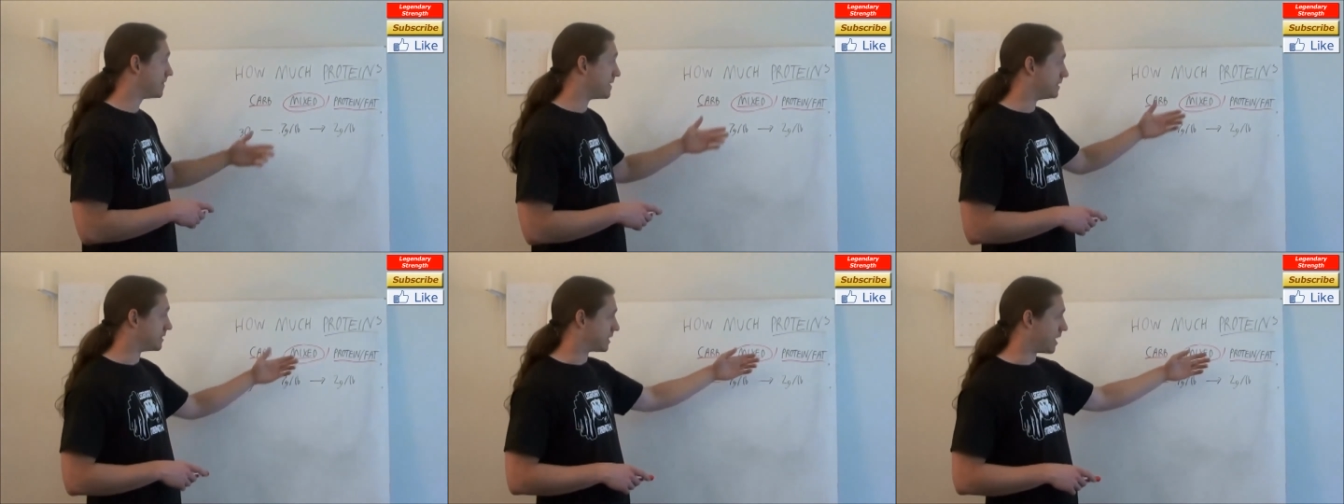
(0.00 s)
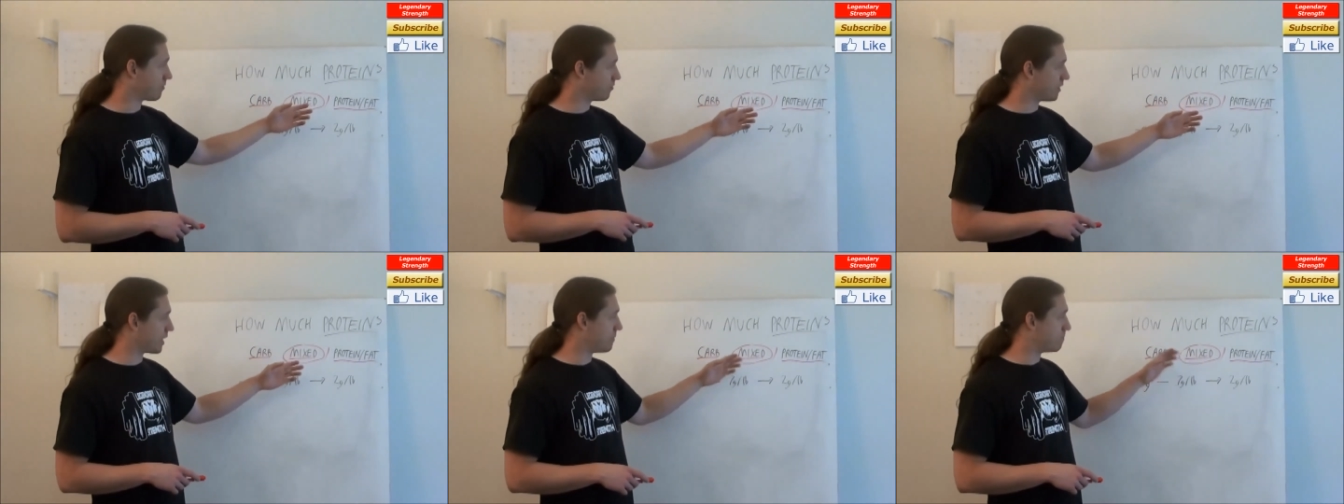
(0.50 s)
Then
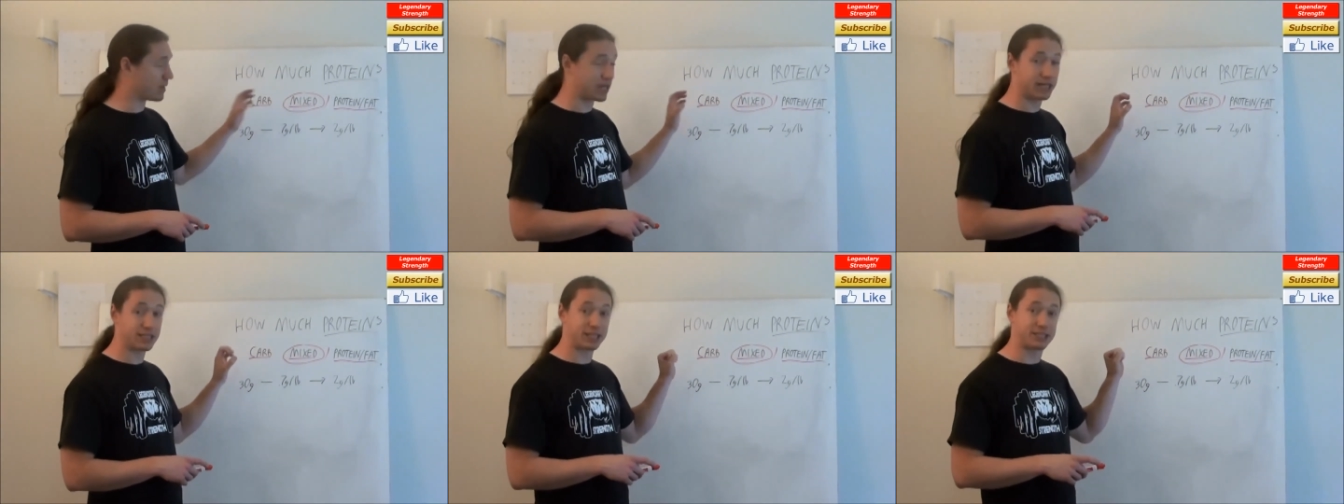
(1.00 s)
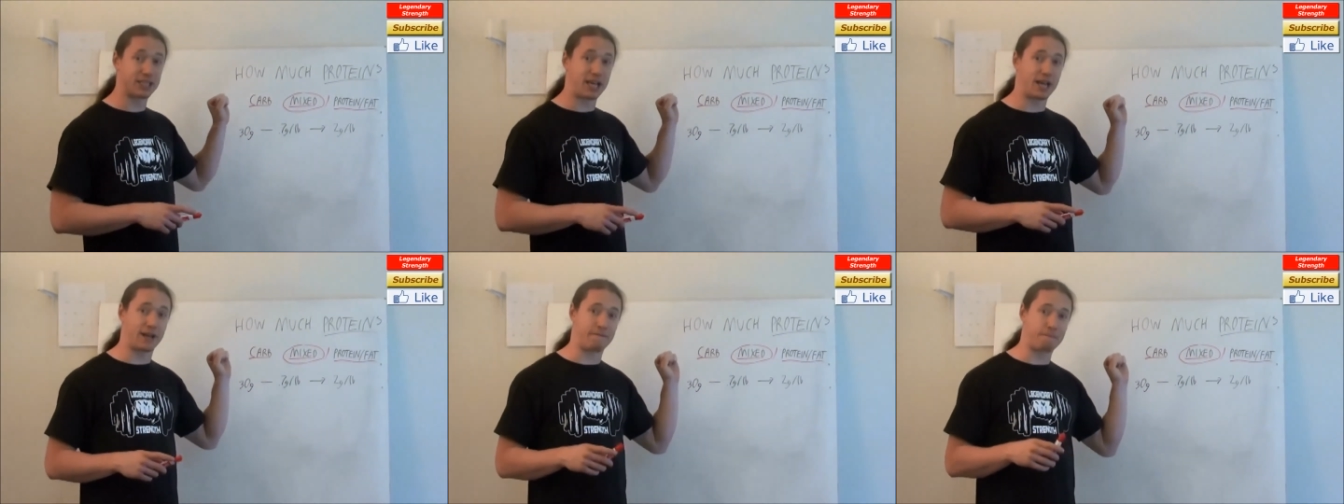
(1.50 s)
generally, because I'd
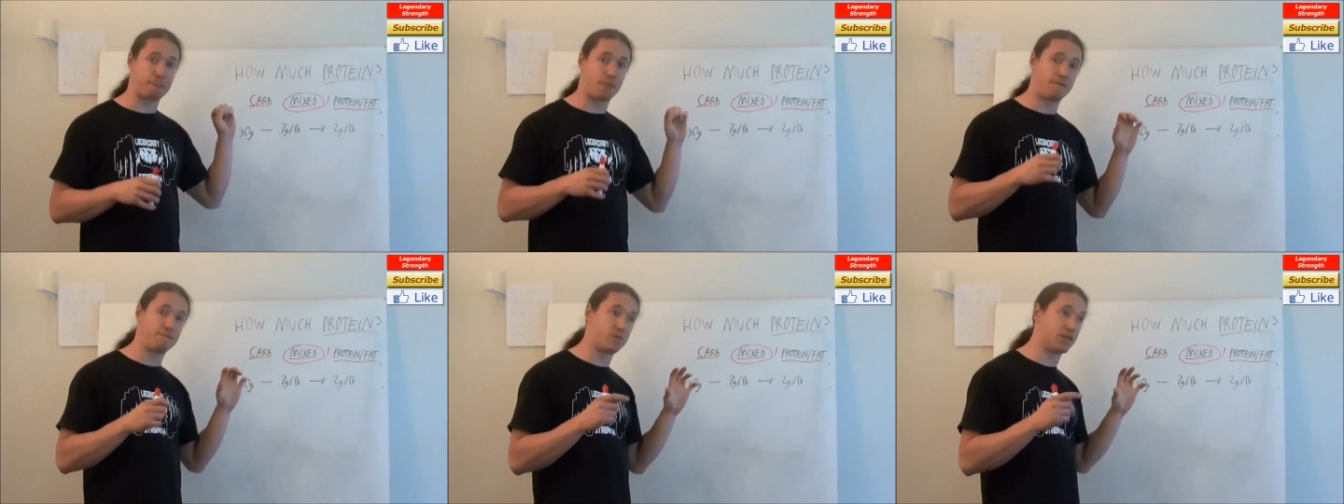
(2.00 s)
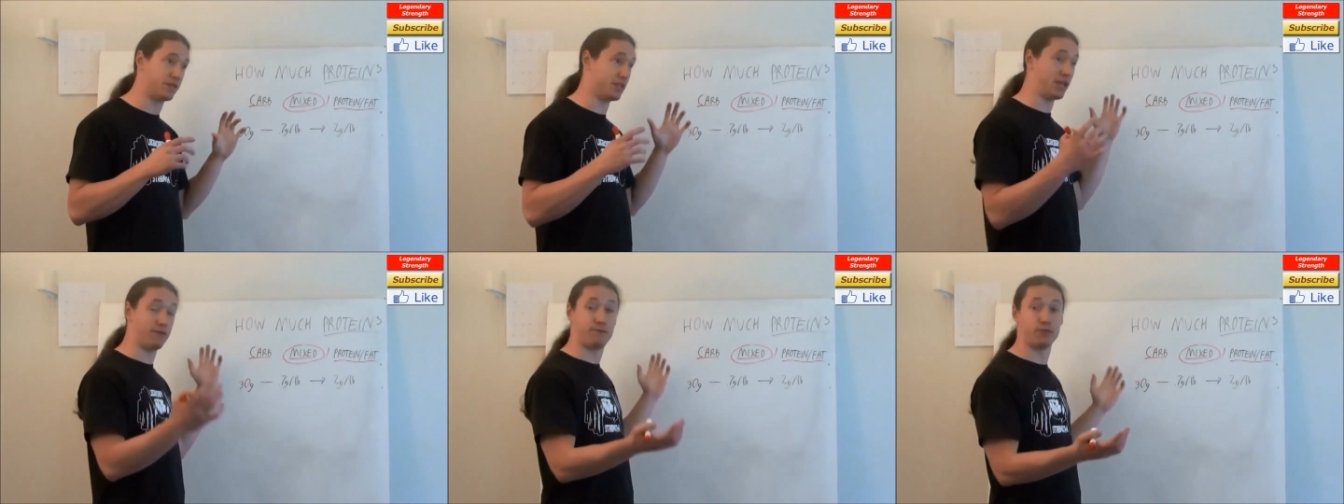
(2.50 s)
say
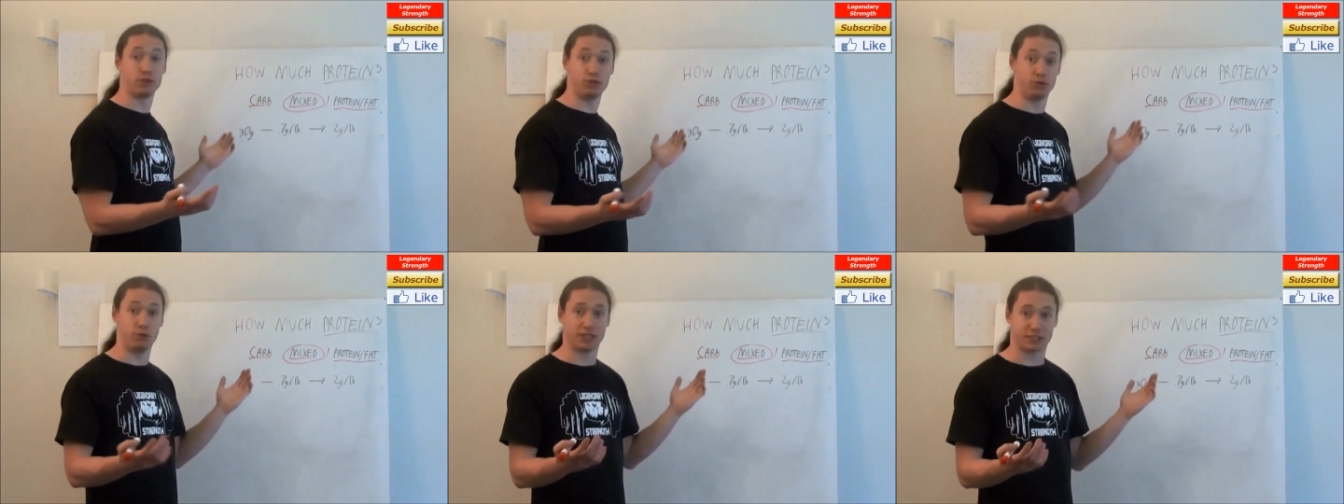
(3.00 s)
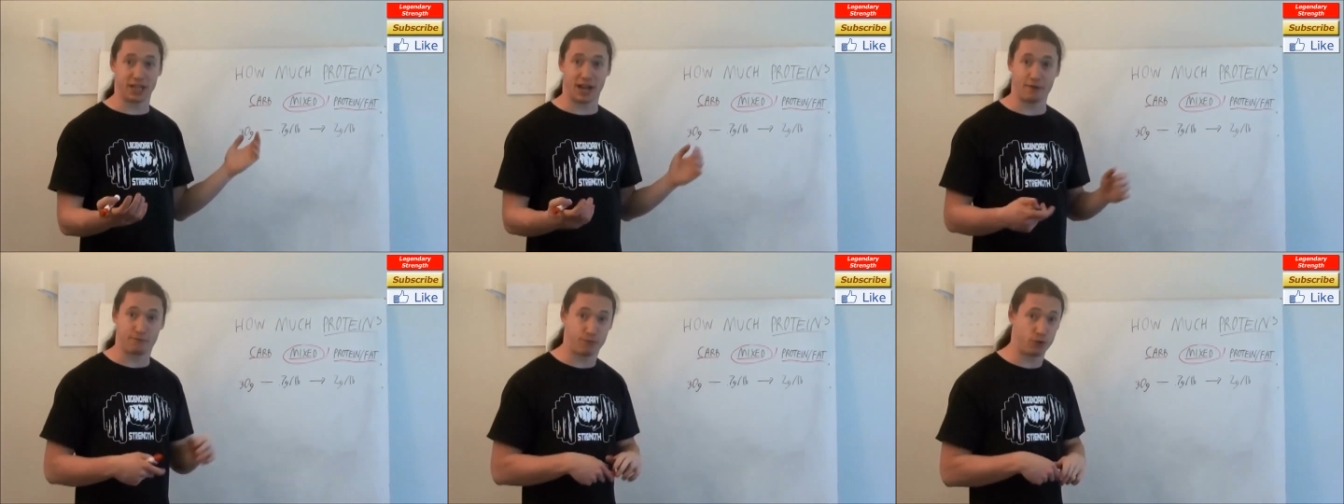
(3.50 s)
the
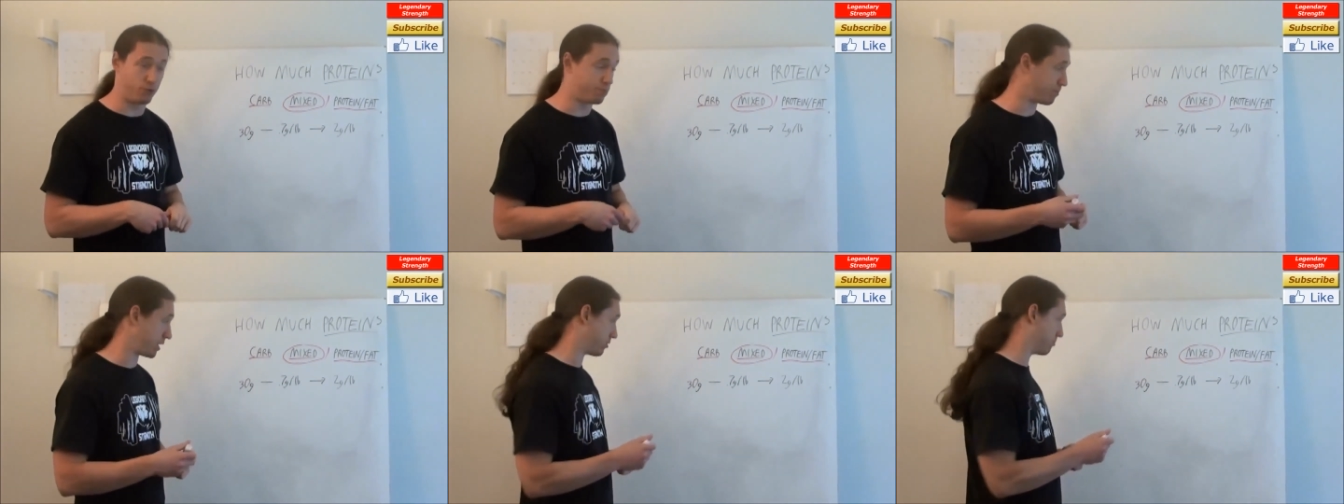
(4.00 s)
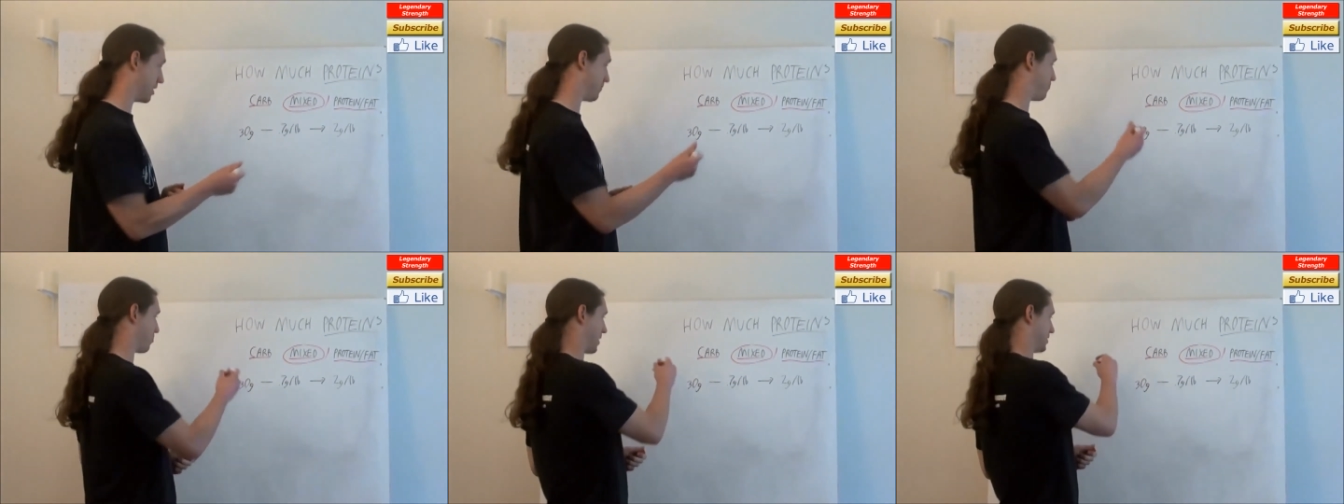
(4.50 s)
USDA food
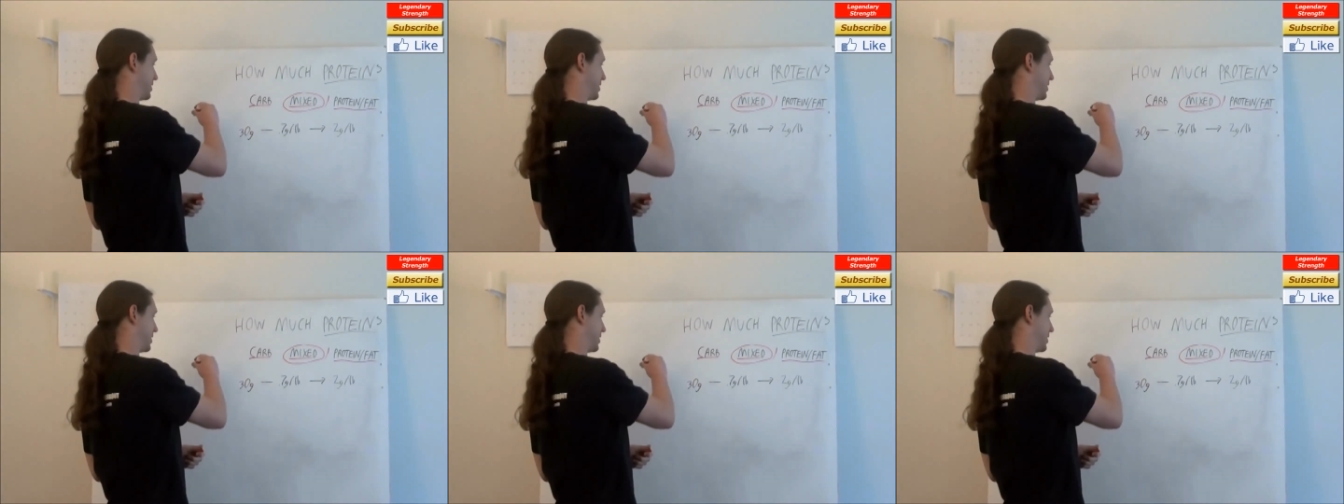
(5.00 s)
pyramid, for